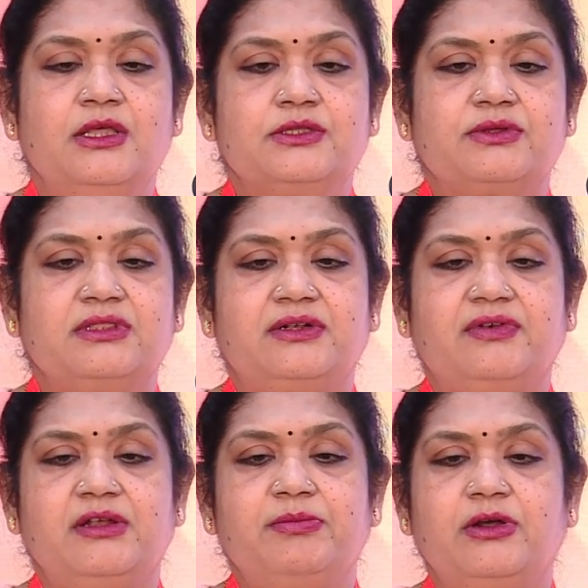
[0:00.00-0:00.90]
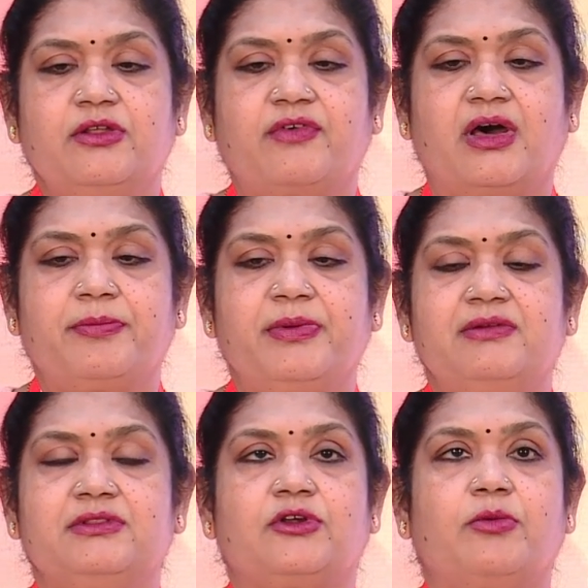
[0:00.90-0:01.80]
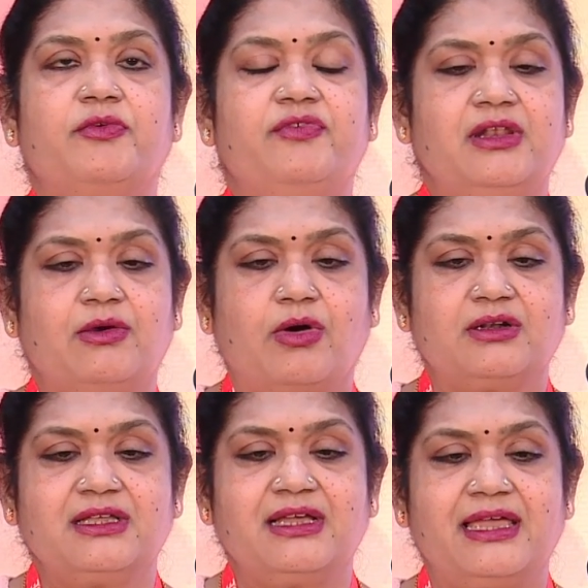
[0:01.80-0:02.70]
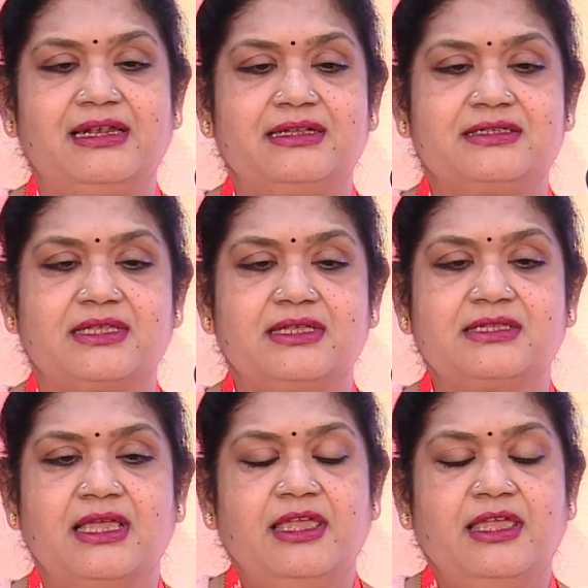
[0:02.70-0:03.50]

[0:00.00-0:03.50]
So in the treatment of RPL with thrombophilia, what the guideline says,